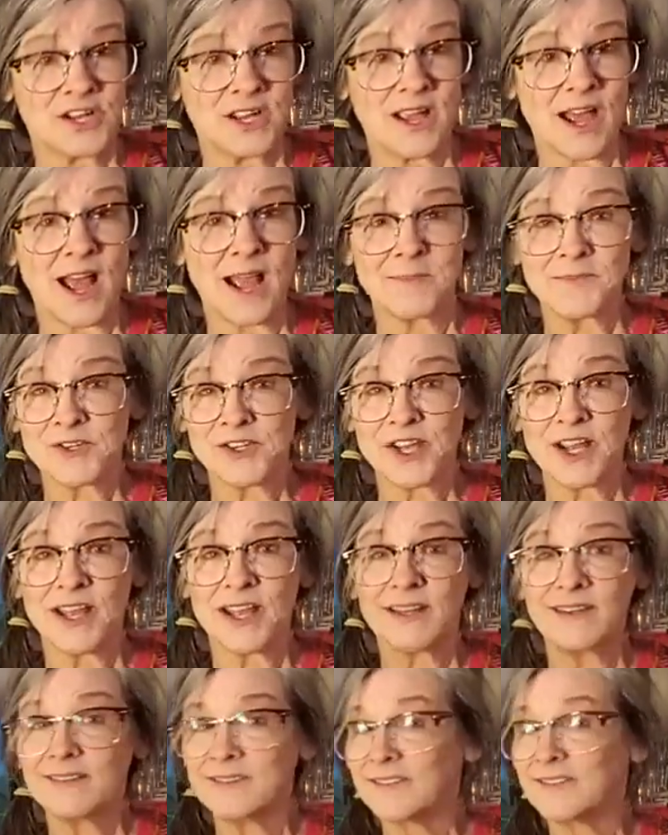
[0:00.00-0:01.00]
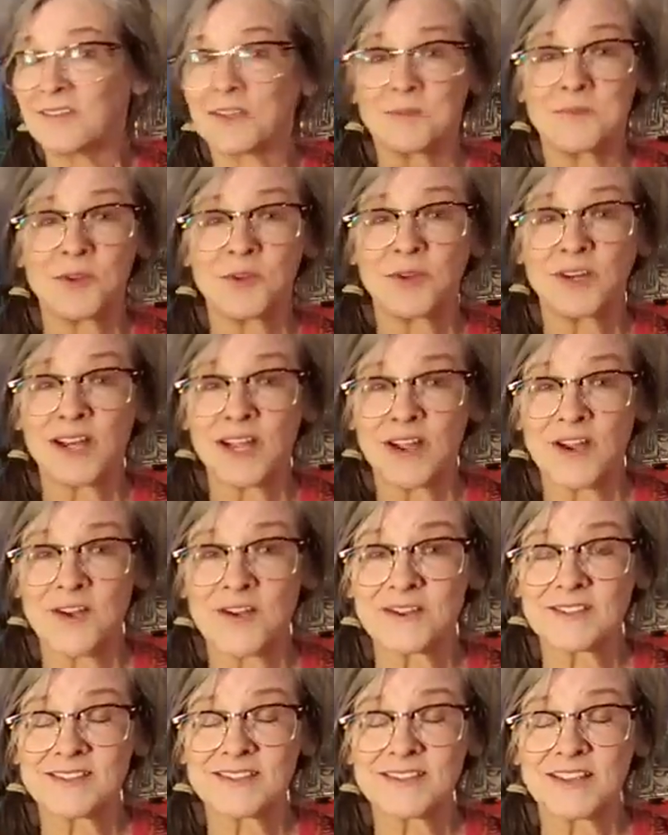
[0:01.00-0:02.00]
I'm Jen, Community
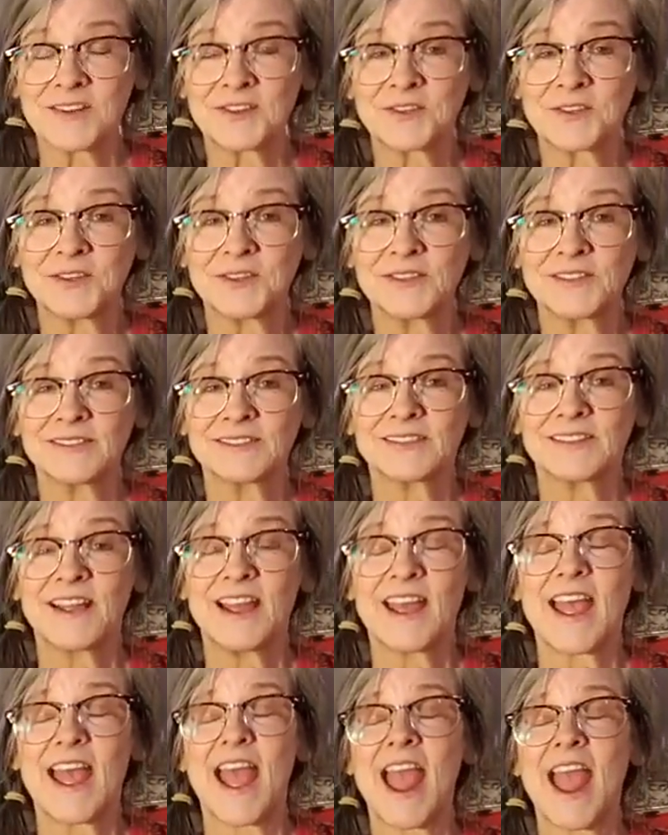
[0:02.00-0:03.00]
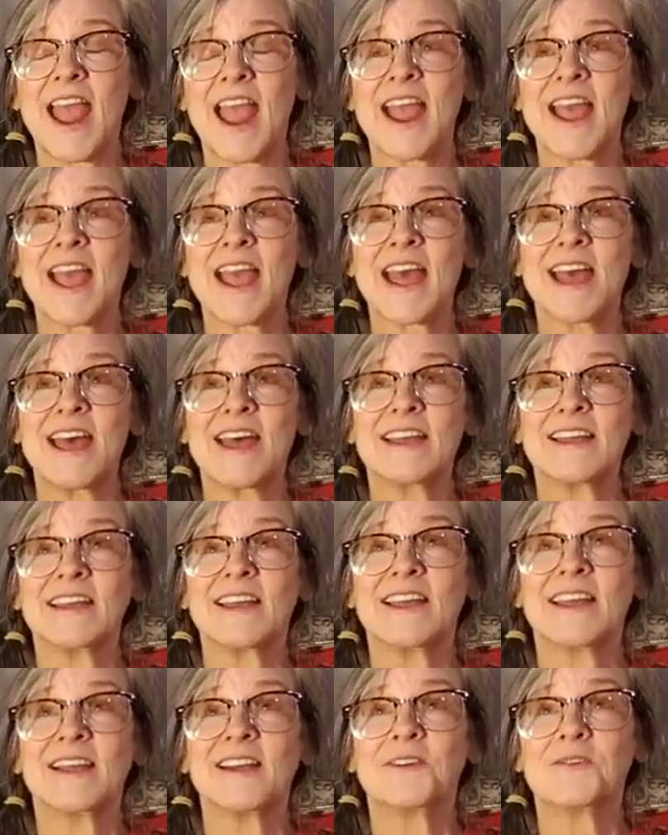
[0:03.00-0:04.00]
Arts Center, and
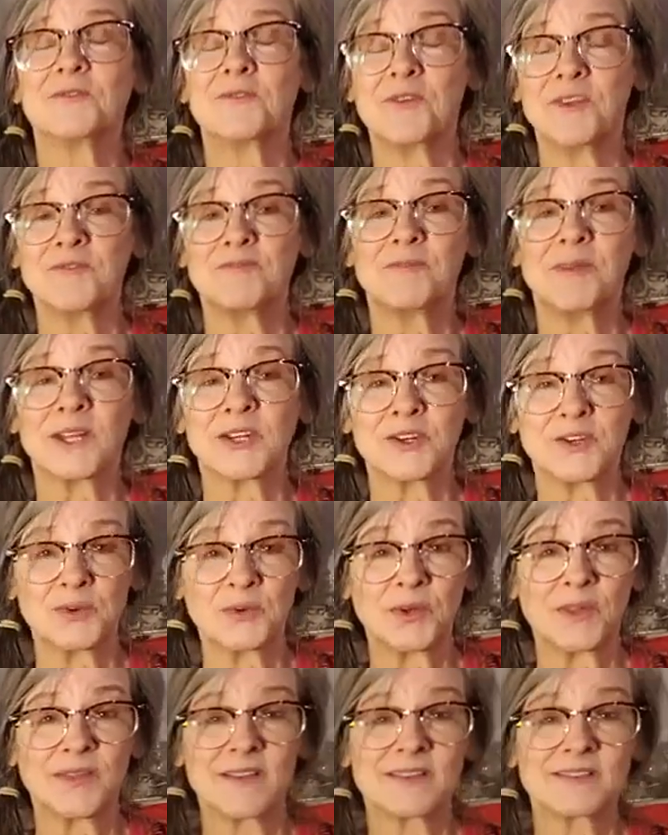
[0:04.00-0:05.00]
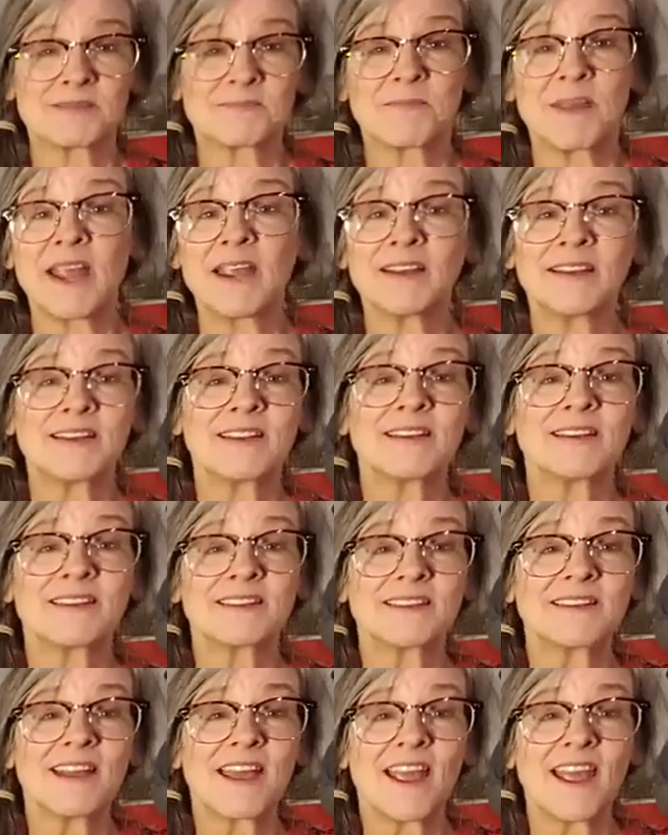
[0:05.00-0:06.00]
we've been doing this painting
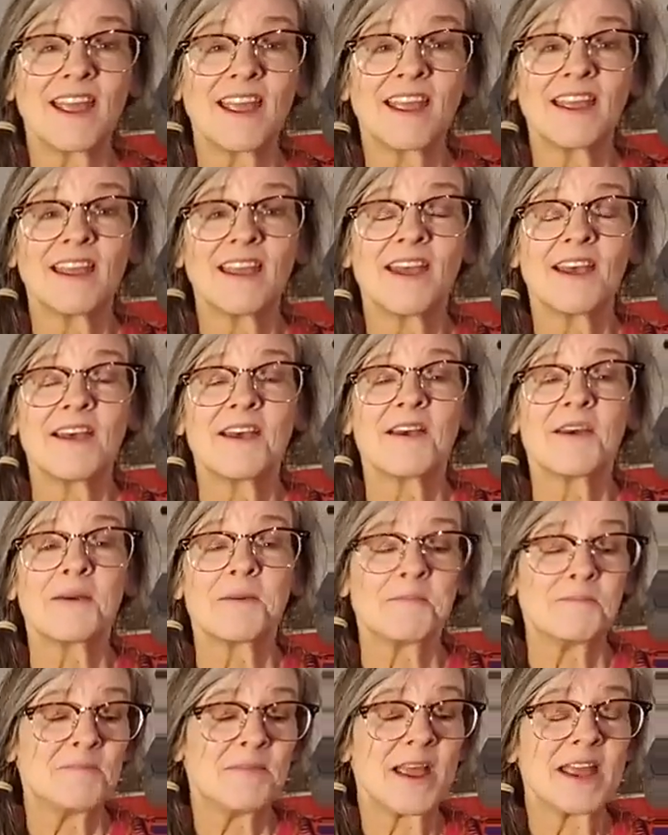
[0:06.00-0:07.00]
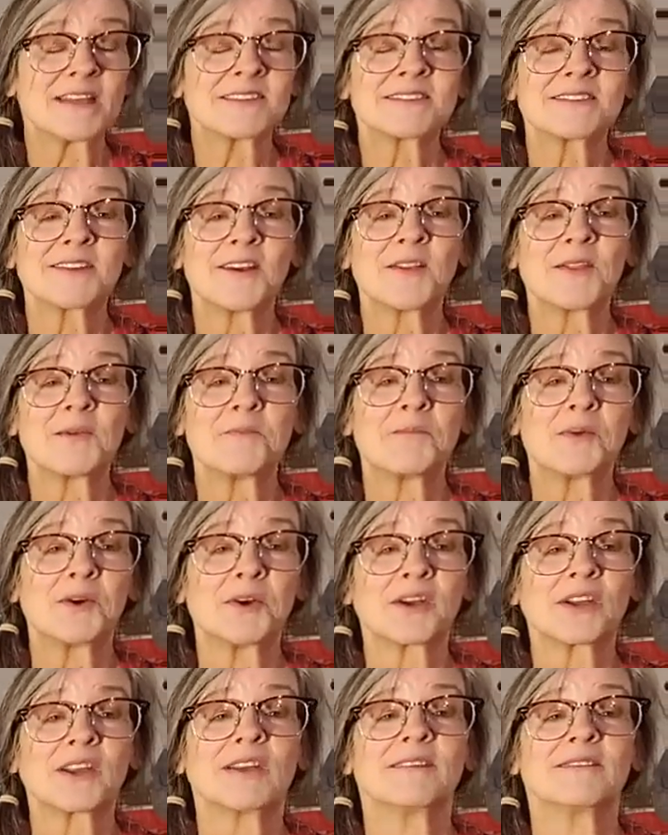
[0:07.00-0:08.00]
today based on the
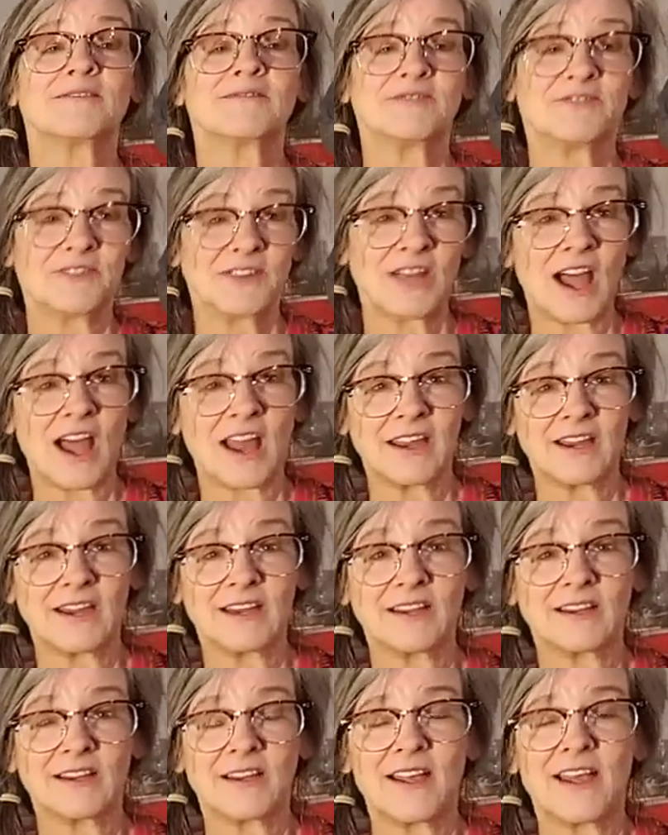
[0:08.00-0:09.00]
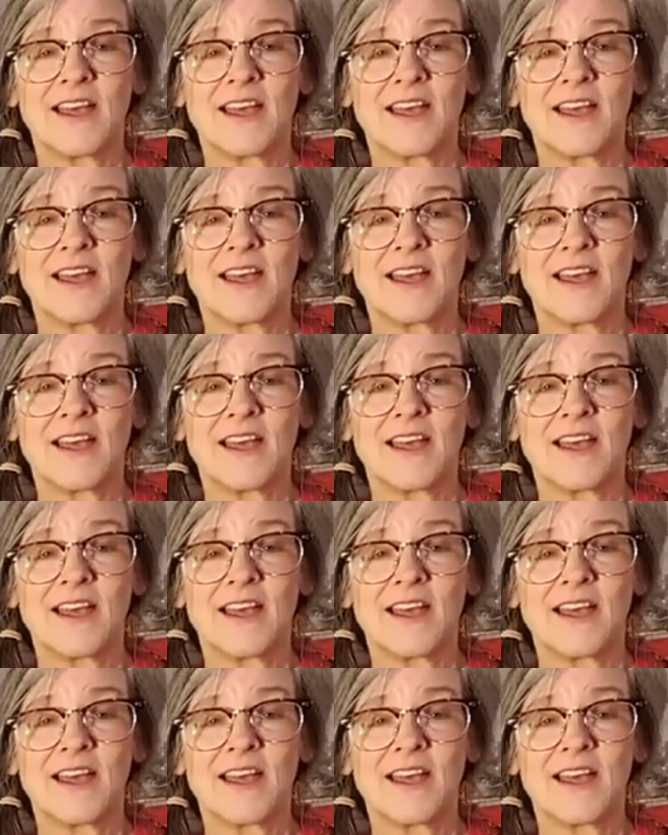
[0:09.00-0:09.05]
book Flying.